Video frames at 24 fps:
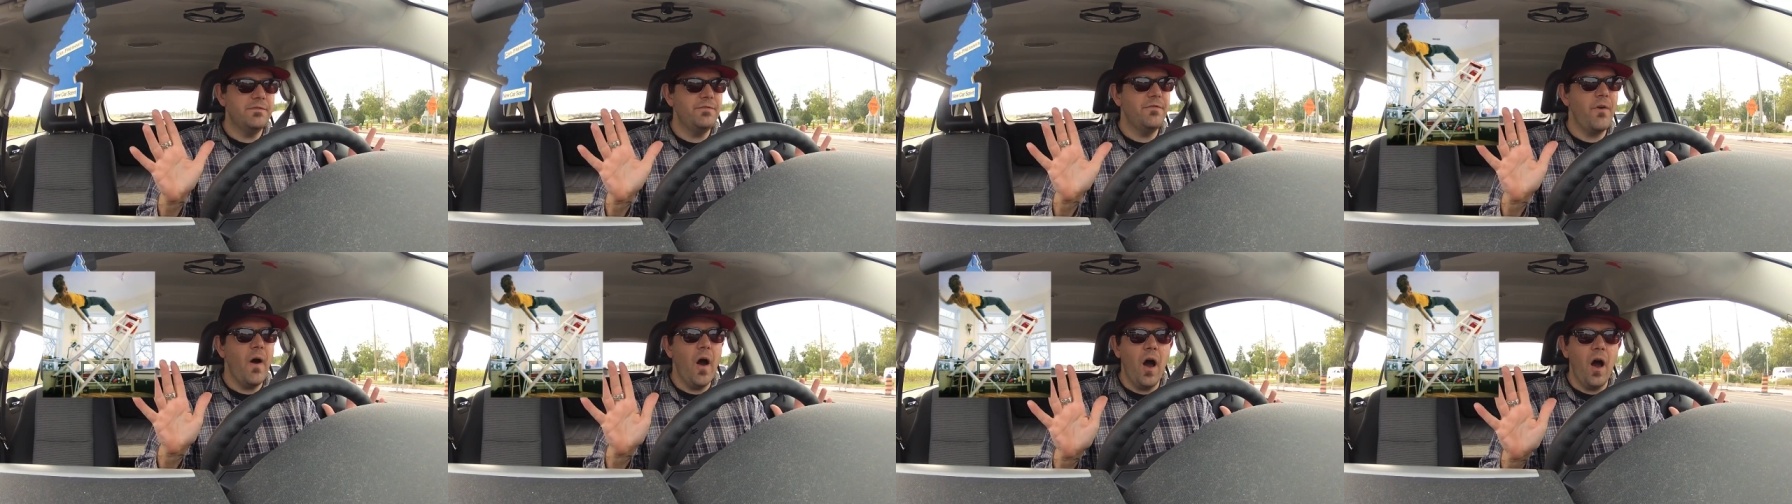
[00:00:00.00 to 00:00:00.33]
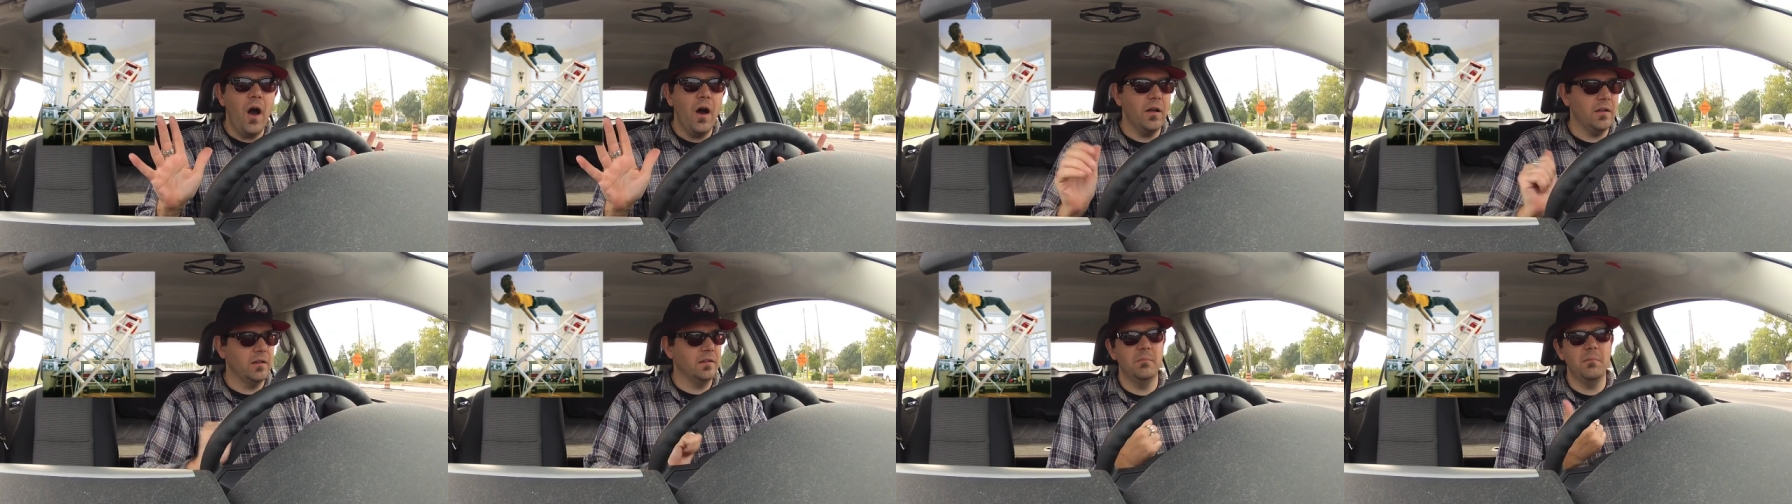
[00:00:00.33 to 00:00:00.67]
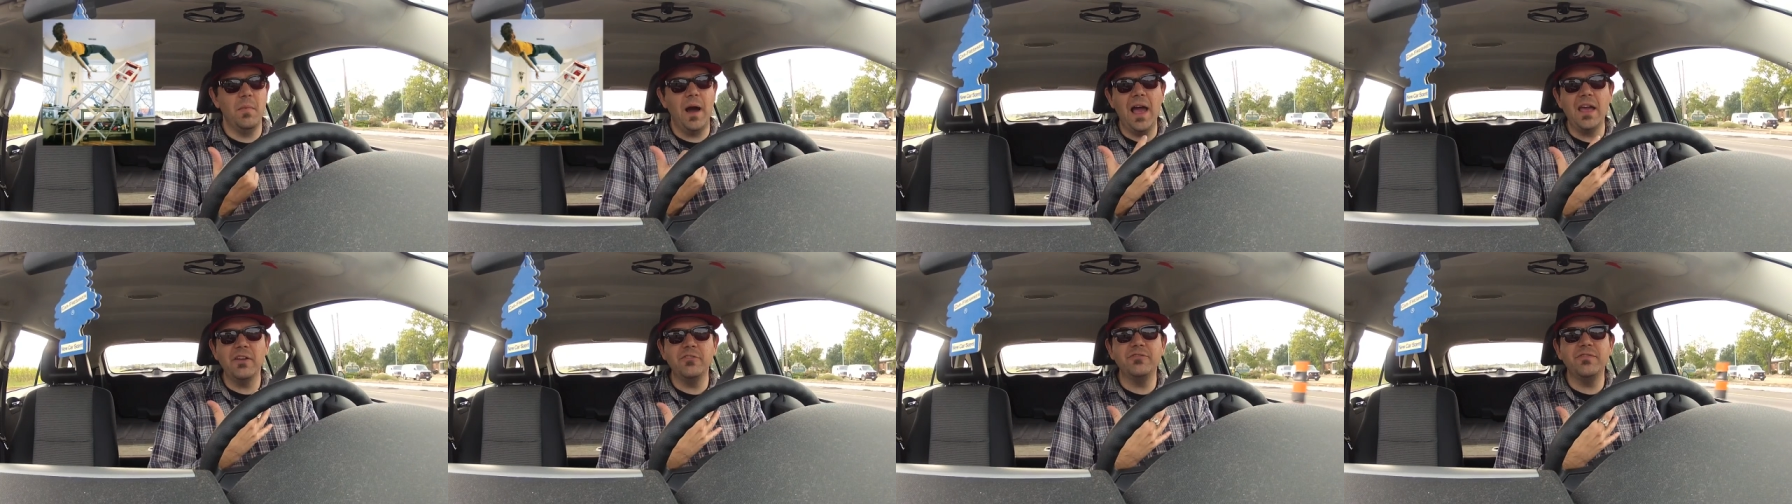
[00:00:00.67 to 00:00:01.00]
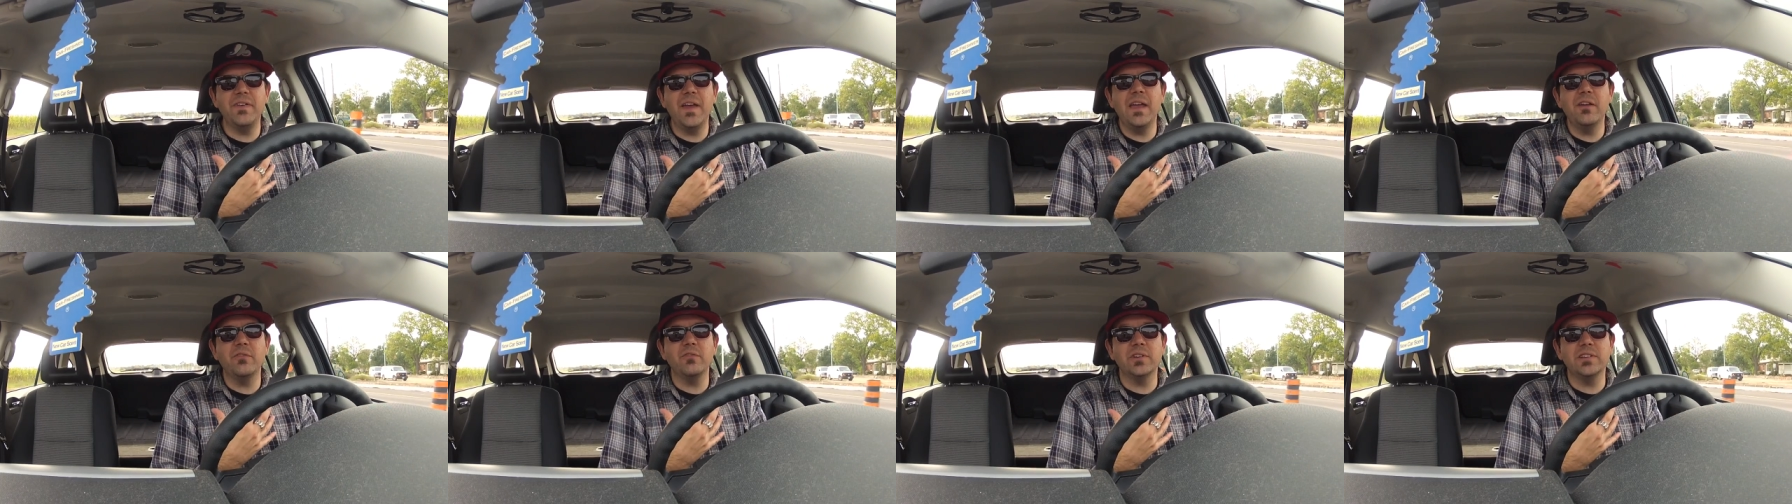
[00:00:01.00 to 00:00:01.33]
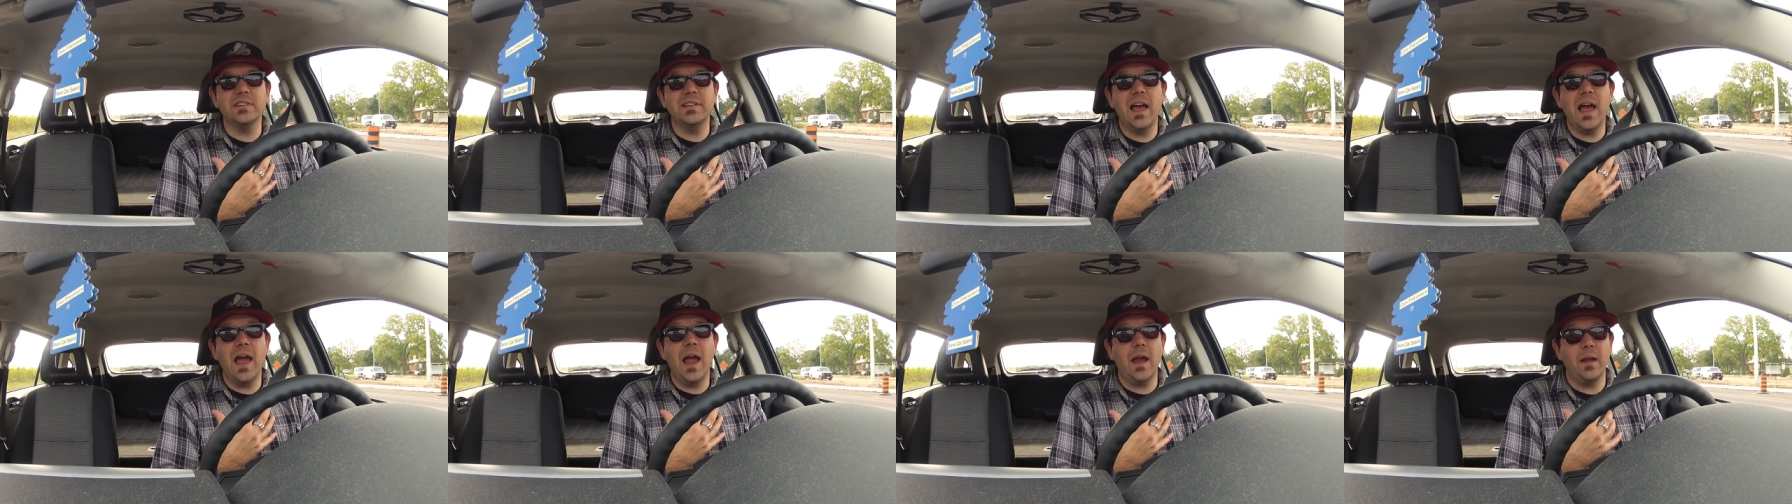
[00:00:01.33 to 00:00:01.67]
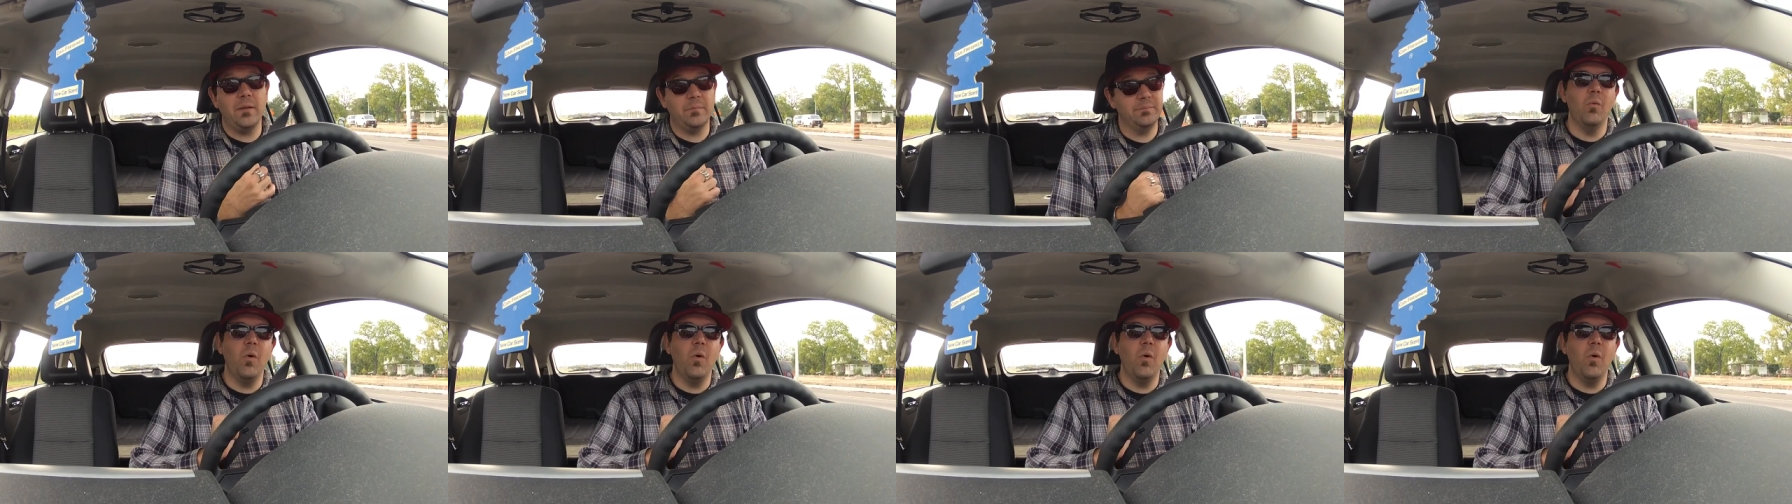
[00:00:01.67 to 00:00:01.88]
Fall, my favorite time.